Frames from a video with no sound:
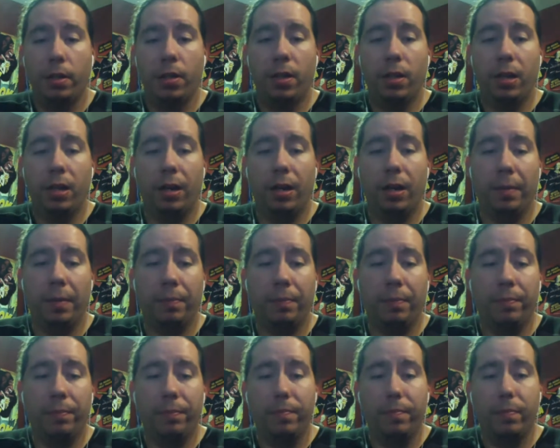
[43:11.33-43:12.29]

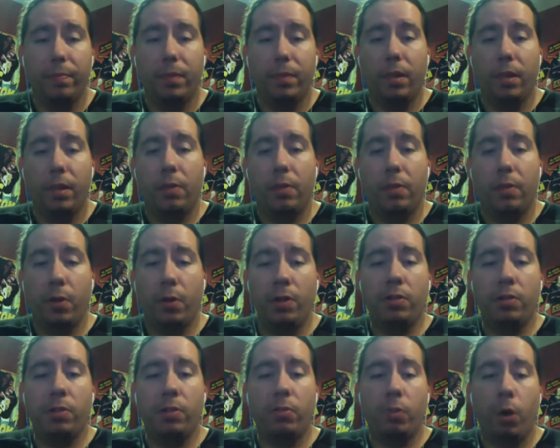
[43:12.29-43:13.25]
There
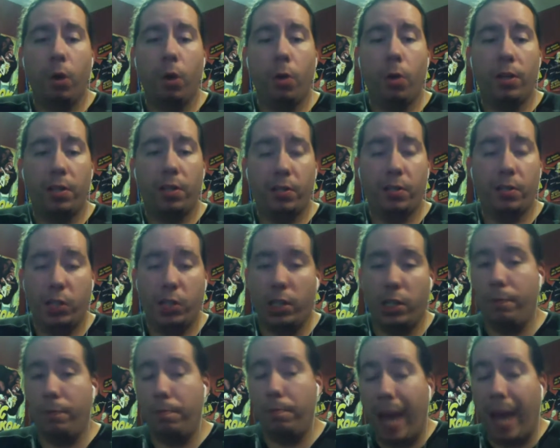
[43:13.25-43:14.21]
is a growing sense
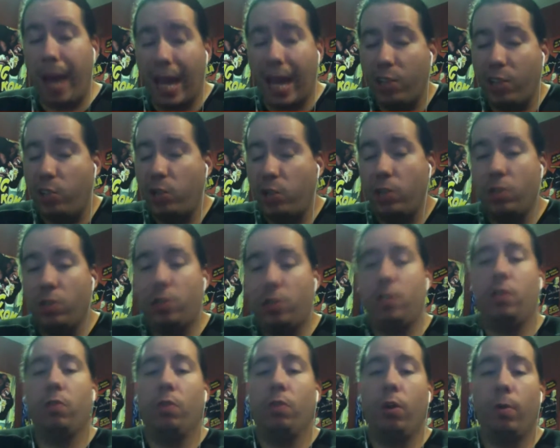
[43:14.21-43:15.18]
of impatience
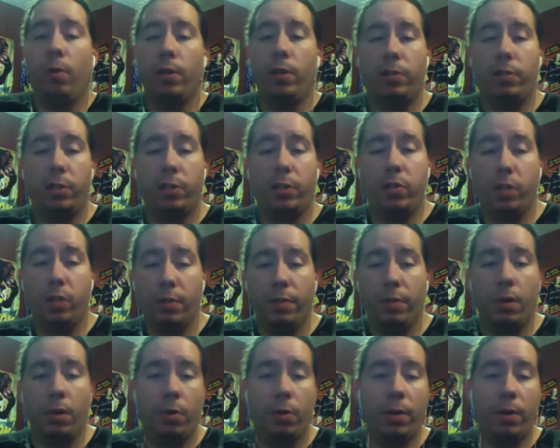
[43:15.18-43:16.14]
and a growing sense of,
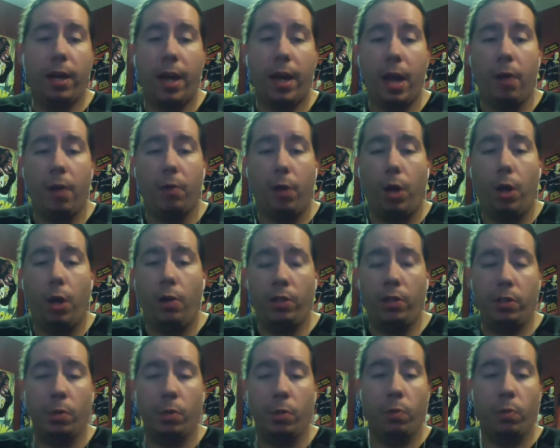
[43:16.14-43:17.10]
okay, how long
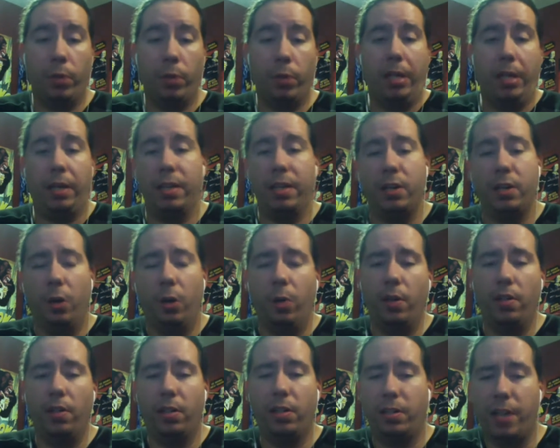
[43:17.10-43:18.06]
is it really
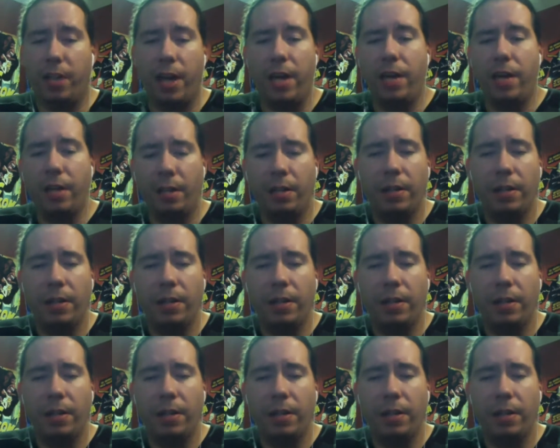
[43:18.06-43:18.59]
going to take?